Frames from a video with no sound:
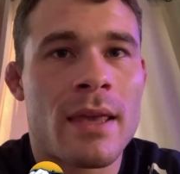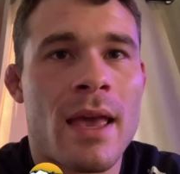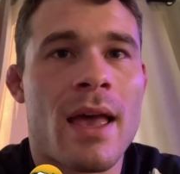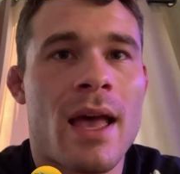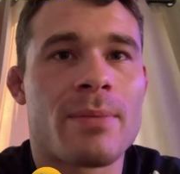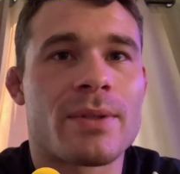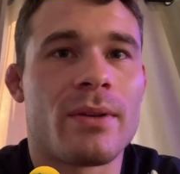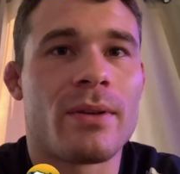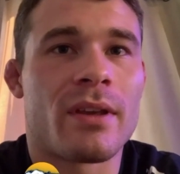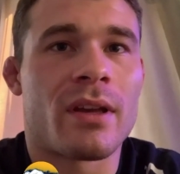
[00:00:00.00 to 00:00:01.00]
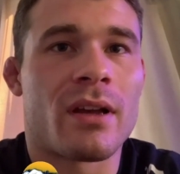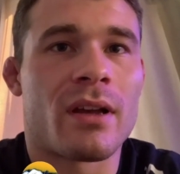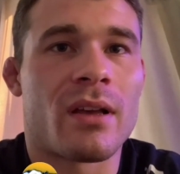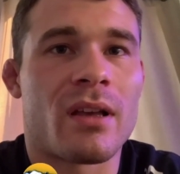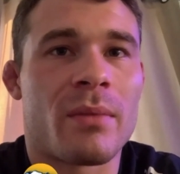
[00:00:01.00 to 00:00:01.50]
Yeah, absolutely.
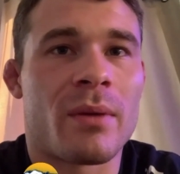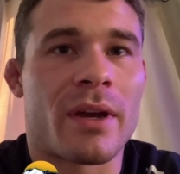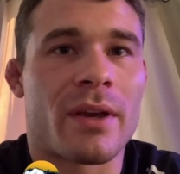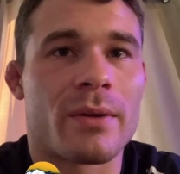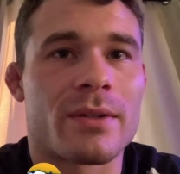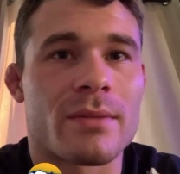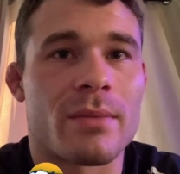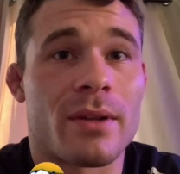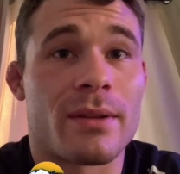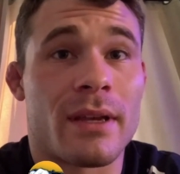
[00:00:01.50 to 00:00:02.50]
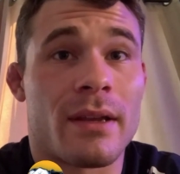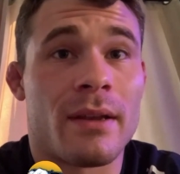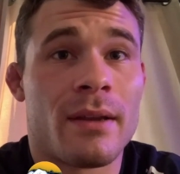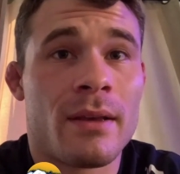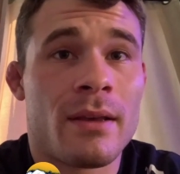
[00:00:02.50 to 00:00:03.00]
Uh, me and my coaches both did.
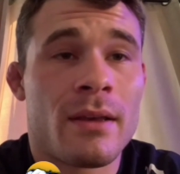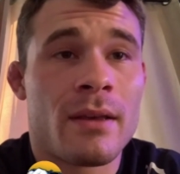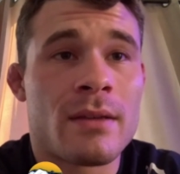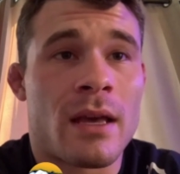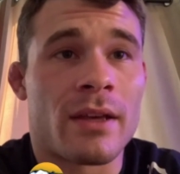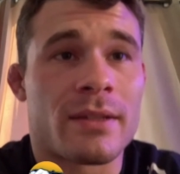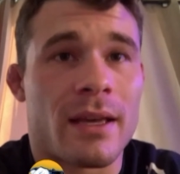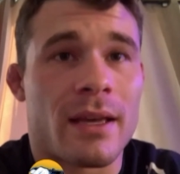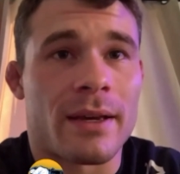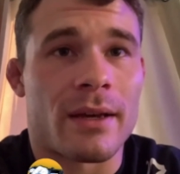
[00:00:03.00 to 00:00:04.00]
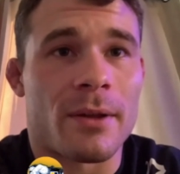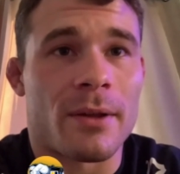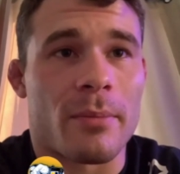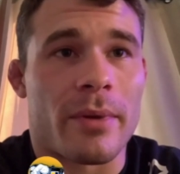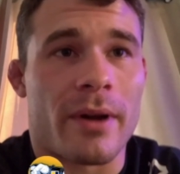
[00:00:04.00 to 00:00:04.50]
I looked at like all
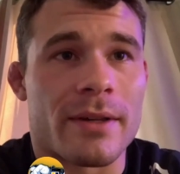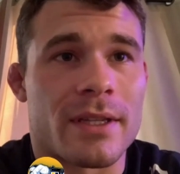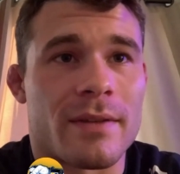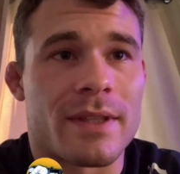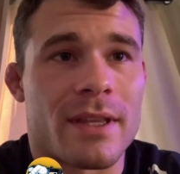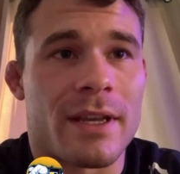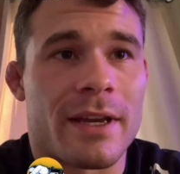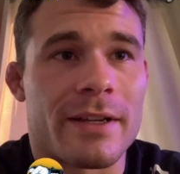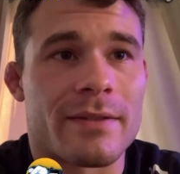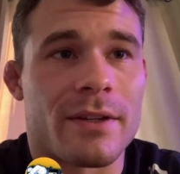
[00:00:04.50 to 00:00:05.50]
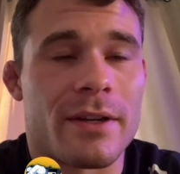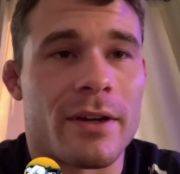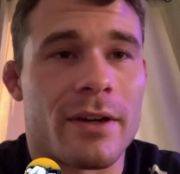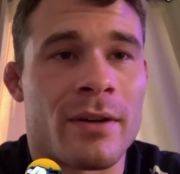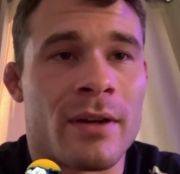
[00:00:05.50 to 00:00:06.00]
the positives and the negatives, you
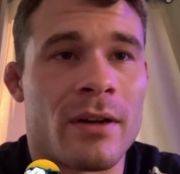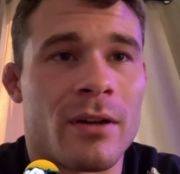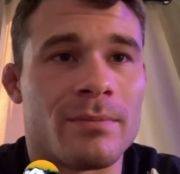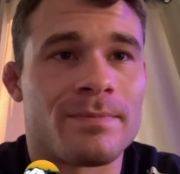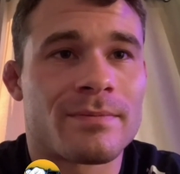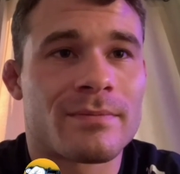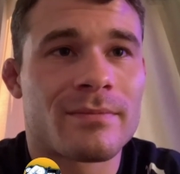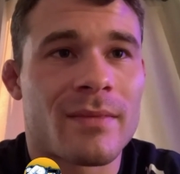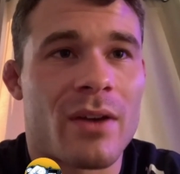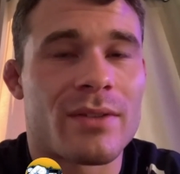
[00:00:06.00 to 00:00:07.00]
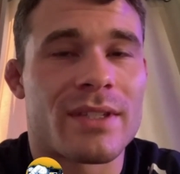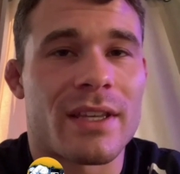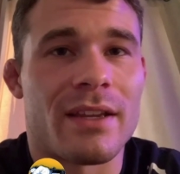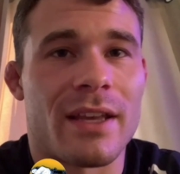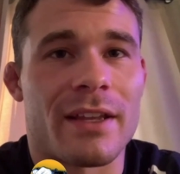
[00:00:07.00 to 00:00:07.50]
know, um, I would say
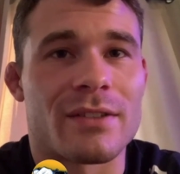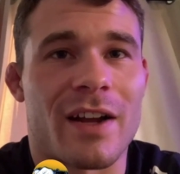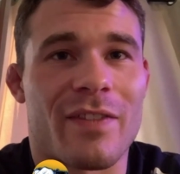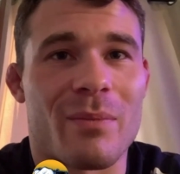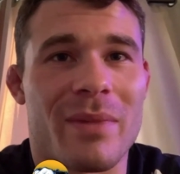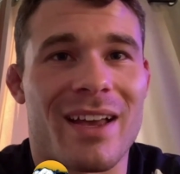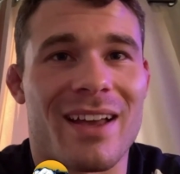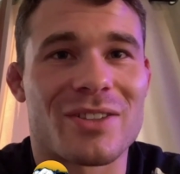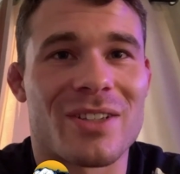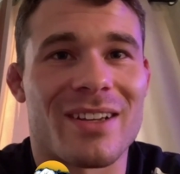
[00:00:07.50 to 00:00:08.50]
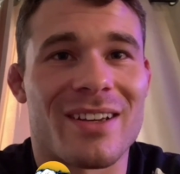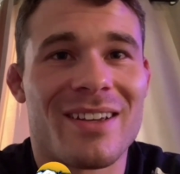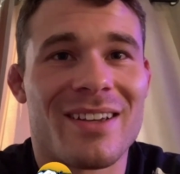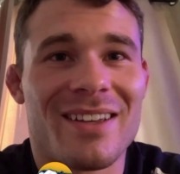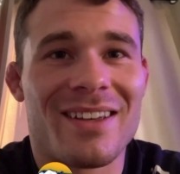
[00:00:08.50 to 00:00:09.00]
the negatives are off the bat. I should have
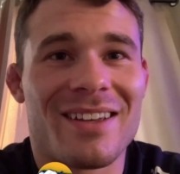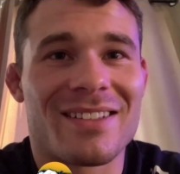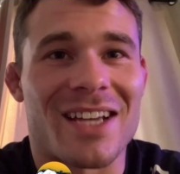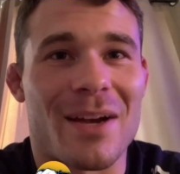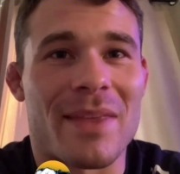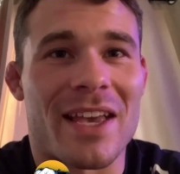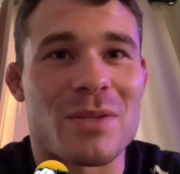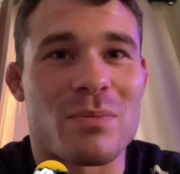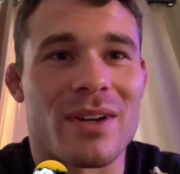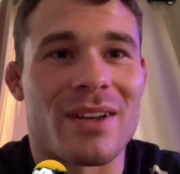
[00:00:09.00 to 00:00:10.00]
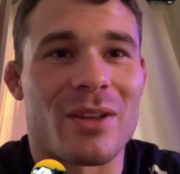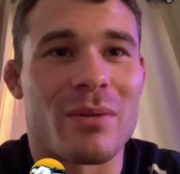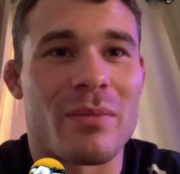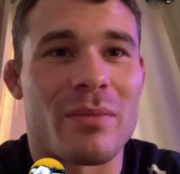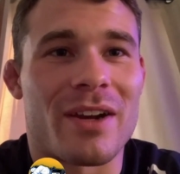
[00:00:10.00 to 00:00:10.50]
timed that sprint a
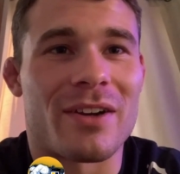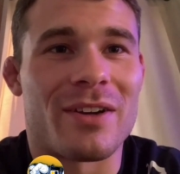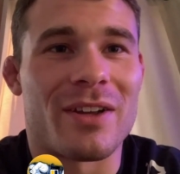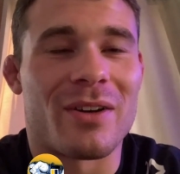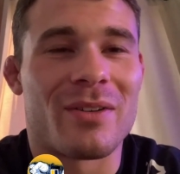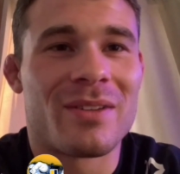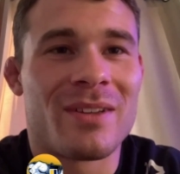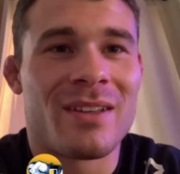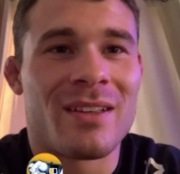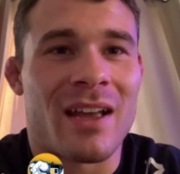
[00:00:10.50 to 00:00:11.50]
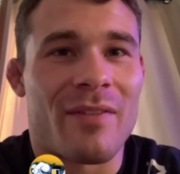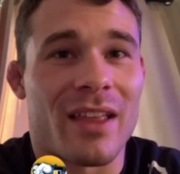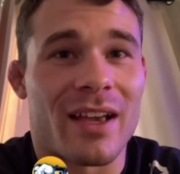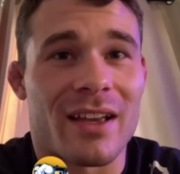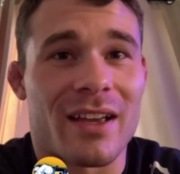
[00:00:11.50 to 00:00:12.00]
little bit better. You know, I
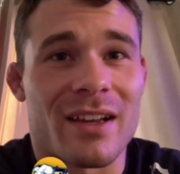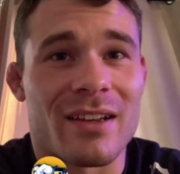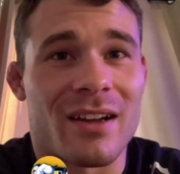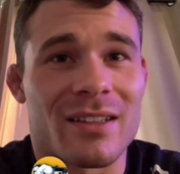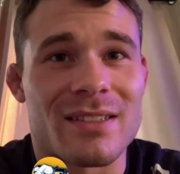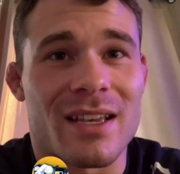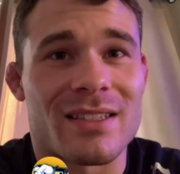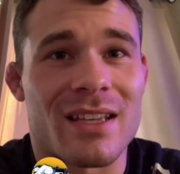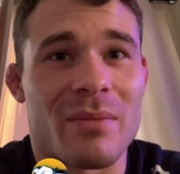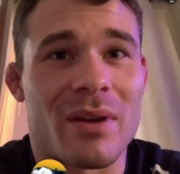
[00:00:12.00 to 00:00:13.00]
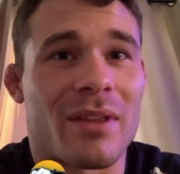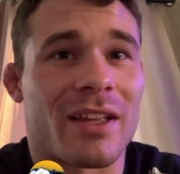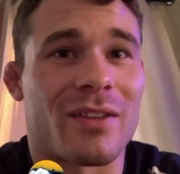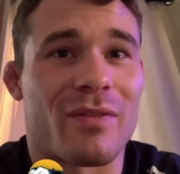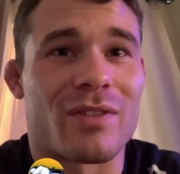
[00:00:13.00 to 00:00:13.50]
felt like I could have knocked his ass up maybe
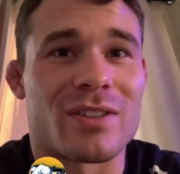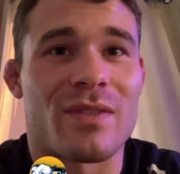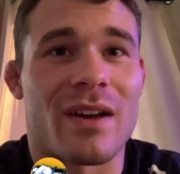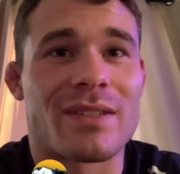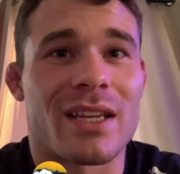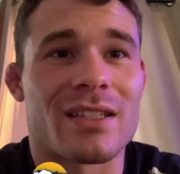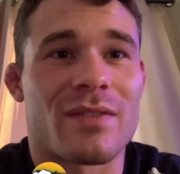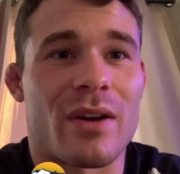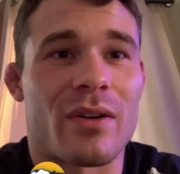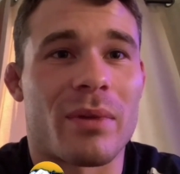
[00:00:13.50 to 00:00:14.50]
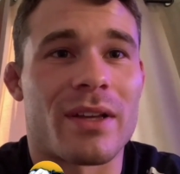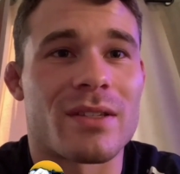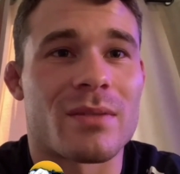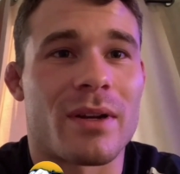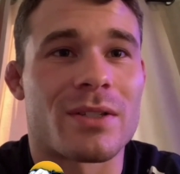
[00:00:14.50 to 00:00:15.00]
like the first five seconds if I would have
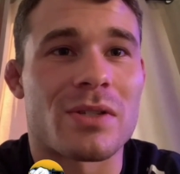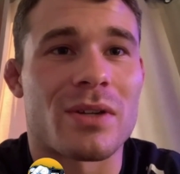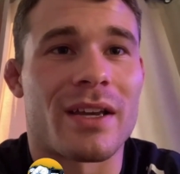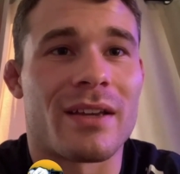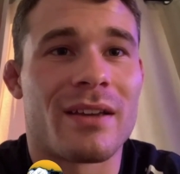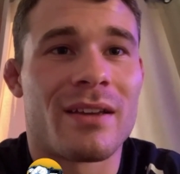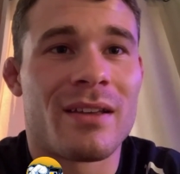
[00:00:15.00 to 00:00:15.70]
placed those punches right.